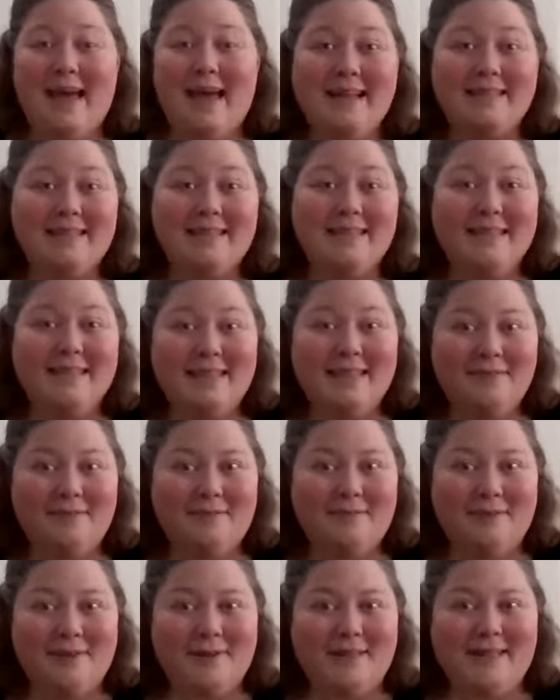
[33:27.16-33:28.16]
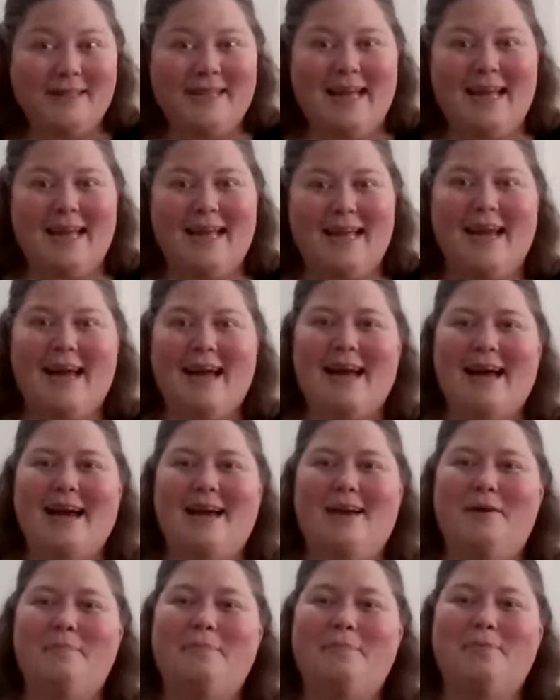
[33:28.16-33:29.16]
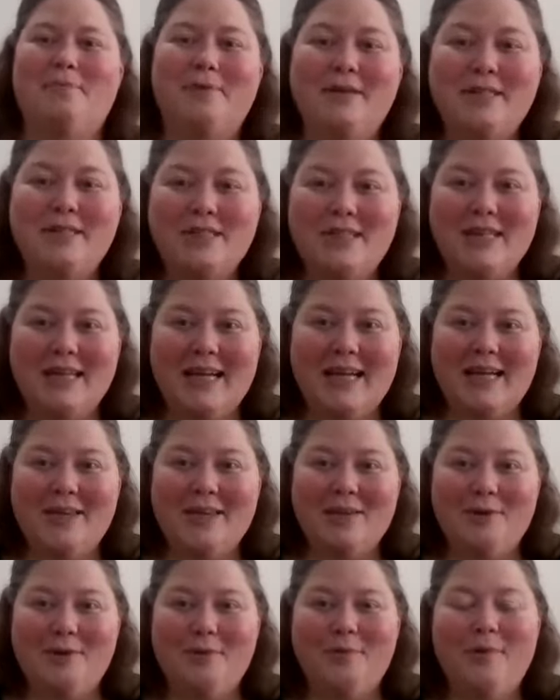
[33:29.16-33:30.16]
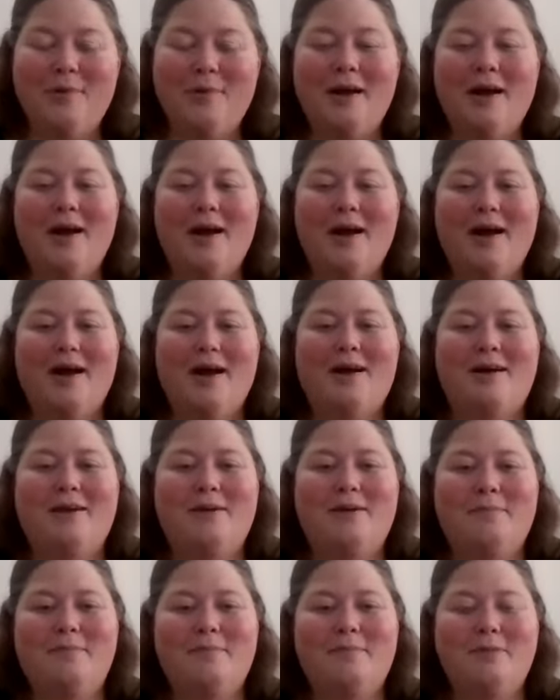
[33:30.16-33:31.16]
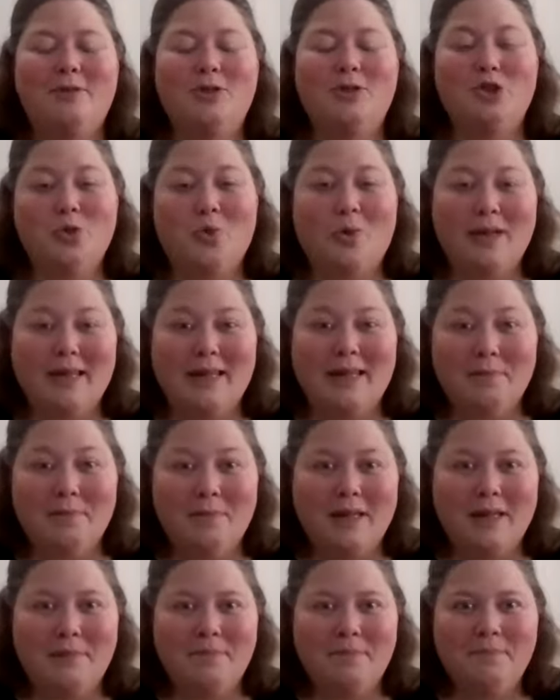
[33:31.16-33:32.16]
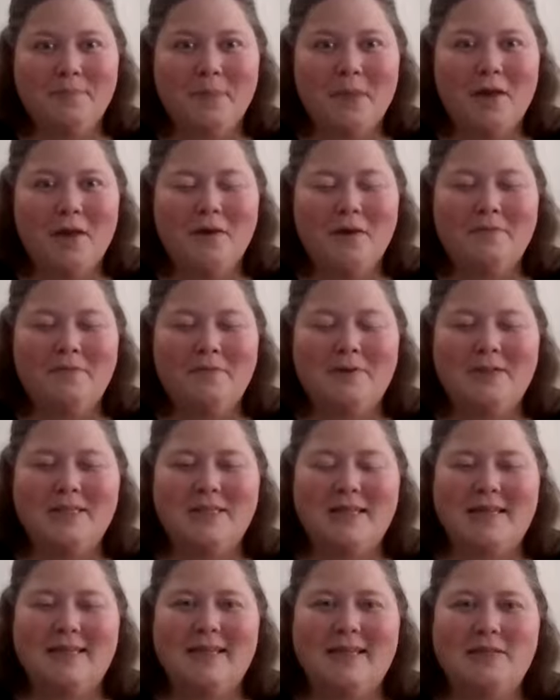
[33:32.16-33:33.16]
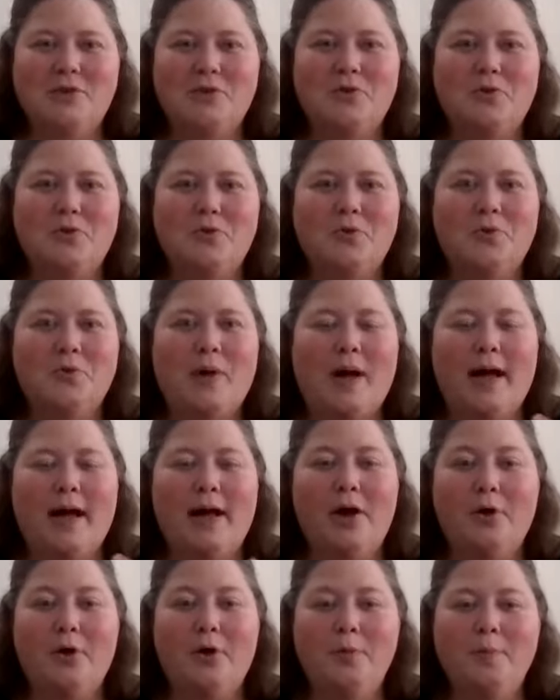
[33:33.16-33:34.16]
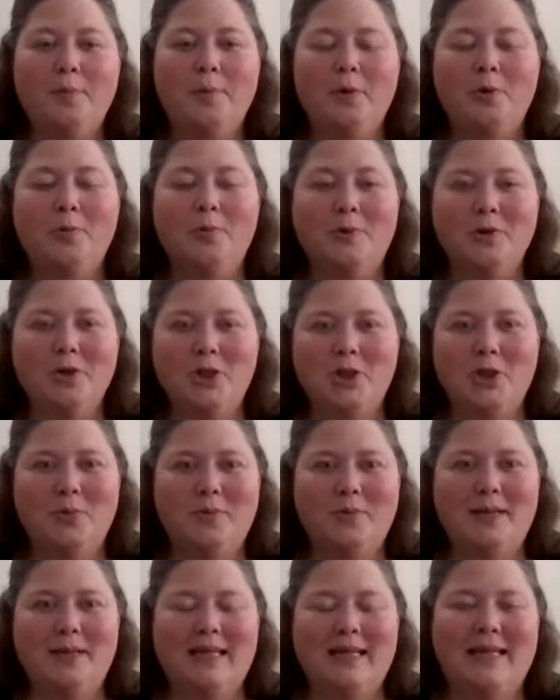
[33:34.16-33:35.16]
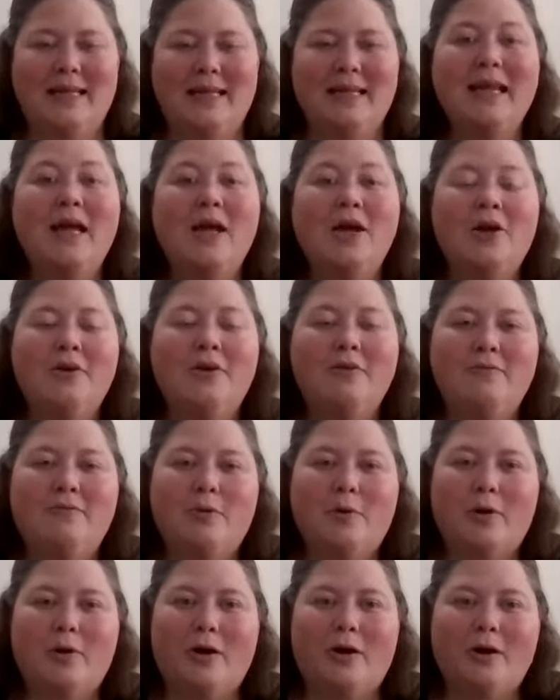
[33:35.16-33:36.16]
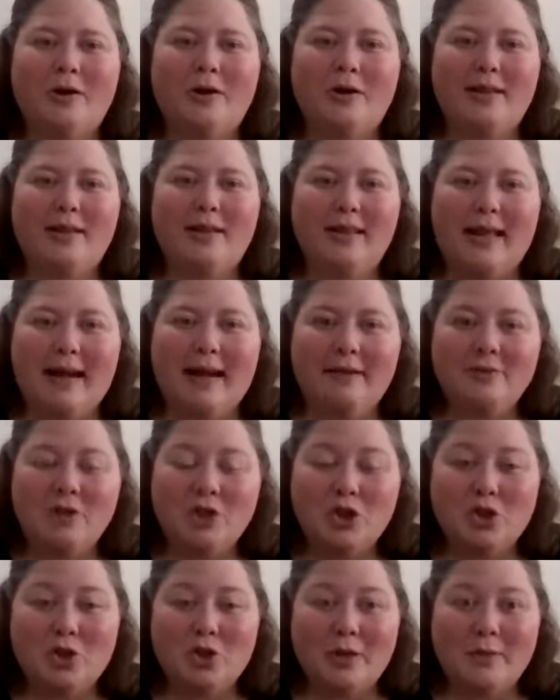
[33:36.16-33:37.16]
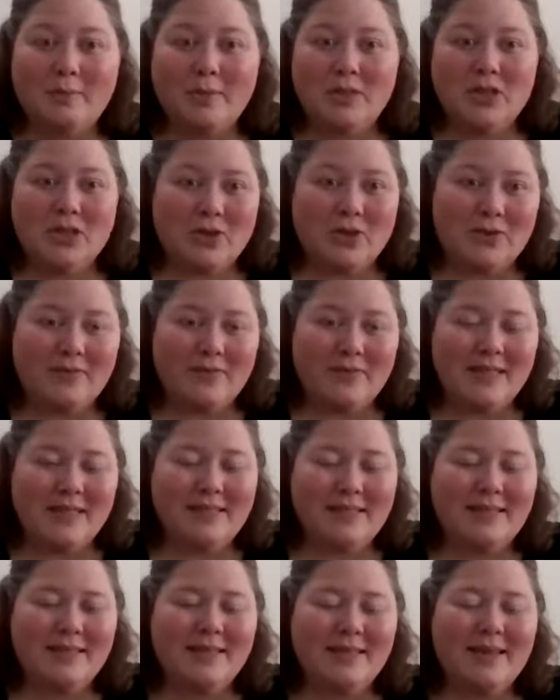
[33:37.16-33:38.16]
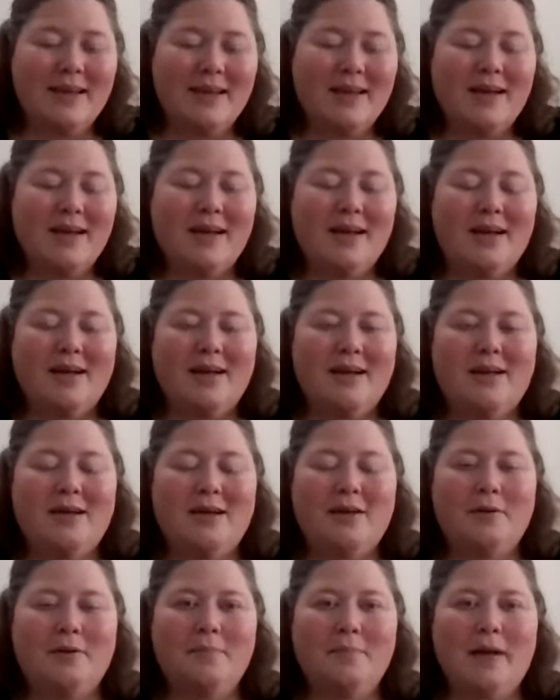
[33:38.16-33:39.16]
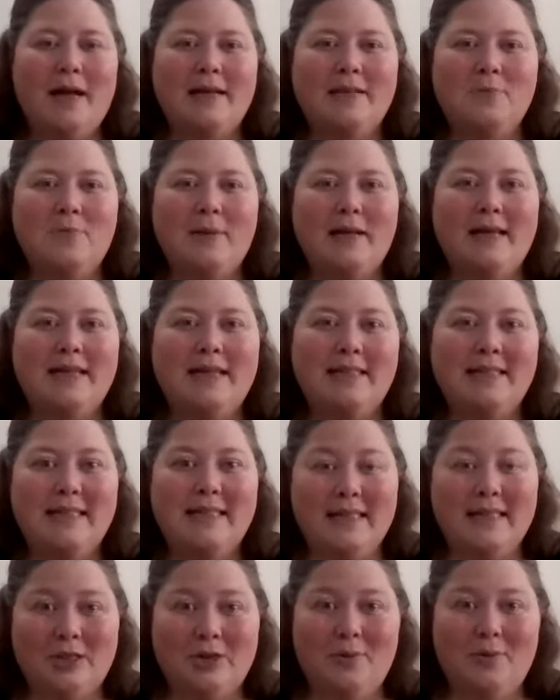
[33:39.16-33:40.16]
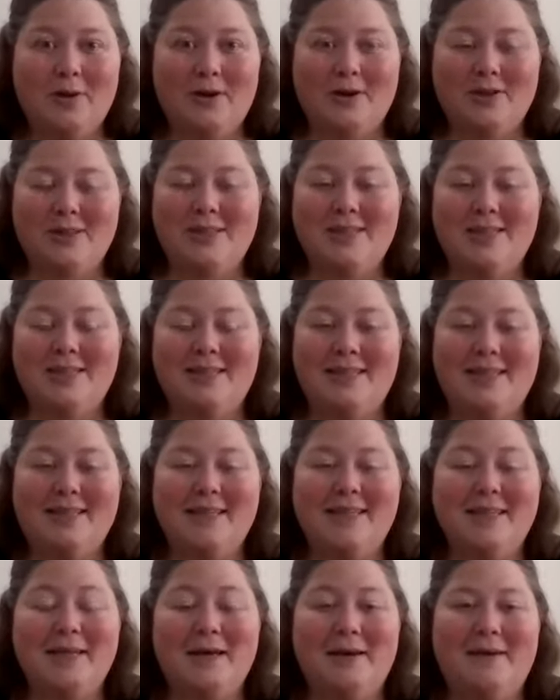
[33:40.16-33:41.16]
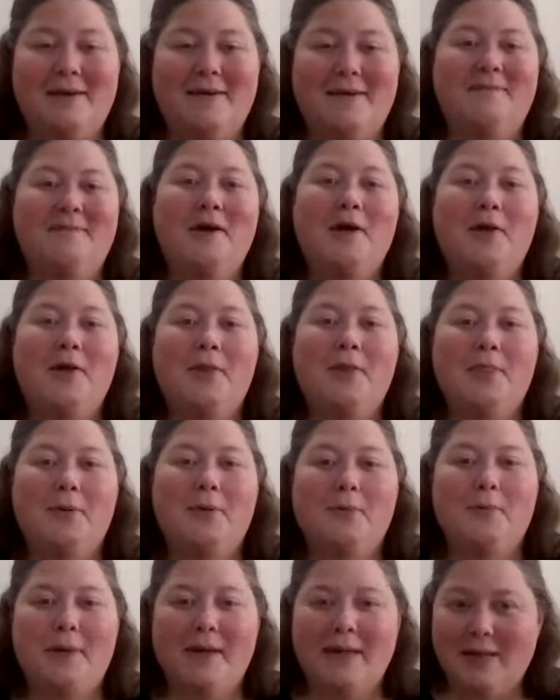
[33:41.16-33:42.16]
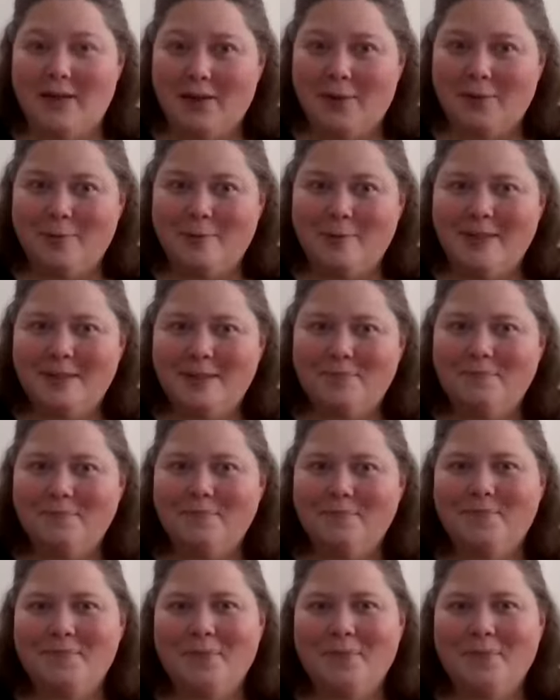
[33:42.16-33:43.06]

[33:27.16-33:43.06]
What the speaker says: that's it for today. I appreciate you joining me for Sunday school. I hope you will tune in for our live stream service as we continue our study of the windows